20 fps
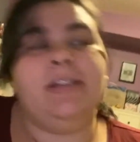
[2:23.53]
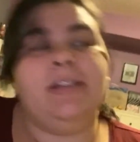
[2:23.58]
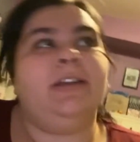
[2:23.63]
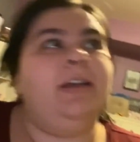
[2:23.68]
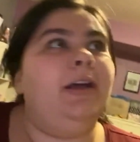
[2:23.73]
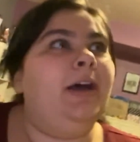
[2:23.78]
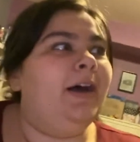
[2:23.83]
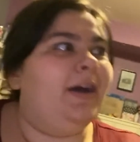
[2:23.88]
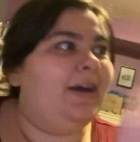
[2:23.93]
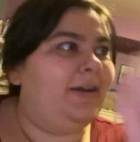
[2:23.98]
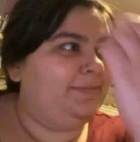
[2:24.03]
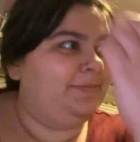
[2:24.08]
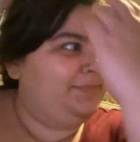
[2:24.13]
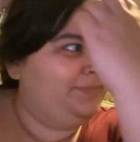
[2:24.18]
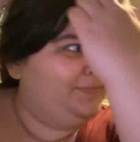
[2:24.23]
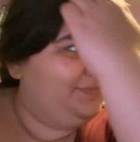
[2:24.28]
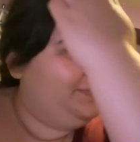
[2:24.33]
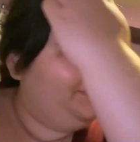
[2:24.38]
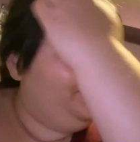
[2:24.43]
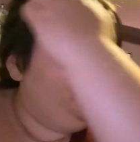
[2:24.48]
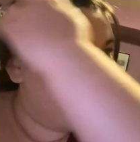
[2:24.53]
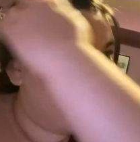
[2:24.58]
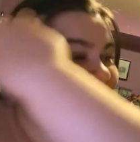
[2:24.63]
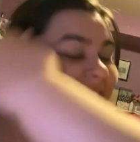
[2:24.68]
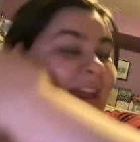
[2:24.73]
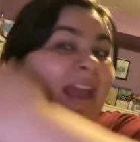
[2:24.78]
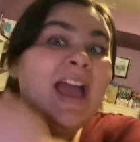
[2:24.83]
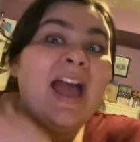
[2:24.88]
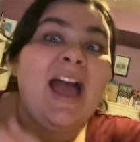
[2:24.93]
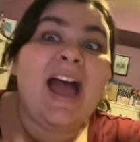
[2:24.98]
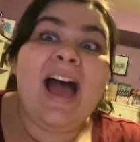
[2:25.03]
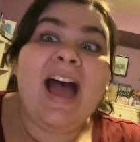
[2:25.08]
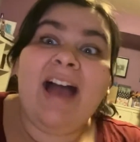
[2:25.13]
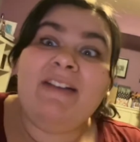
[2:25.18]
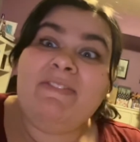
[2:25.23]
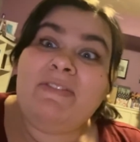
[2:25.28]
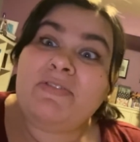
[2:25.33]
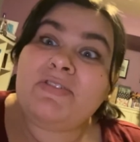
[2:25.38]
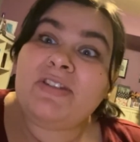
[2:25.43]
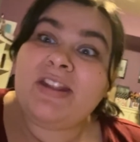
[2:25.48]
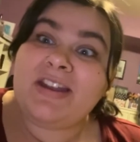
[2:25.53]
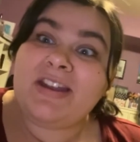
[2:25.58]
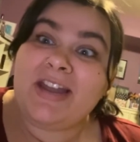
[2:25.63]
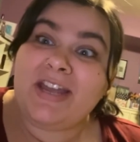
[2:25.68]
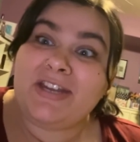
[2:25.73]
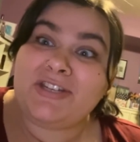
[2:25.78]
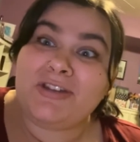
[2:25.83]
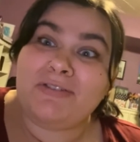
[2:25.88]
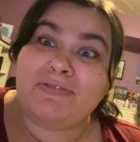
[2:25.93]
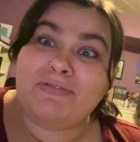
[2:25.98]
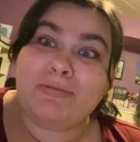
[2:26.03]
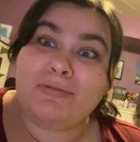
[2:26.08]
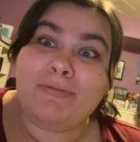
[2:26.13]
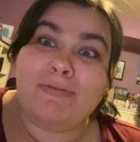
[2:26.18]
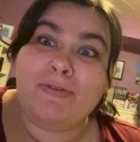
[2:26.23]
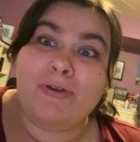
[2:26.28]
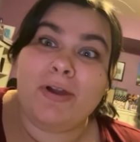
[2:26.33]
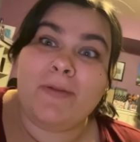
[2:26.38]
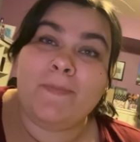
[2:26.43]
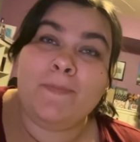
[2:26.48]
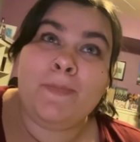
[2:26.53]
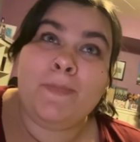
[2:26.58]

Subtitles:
I've never done a night shift before,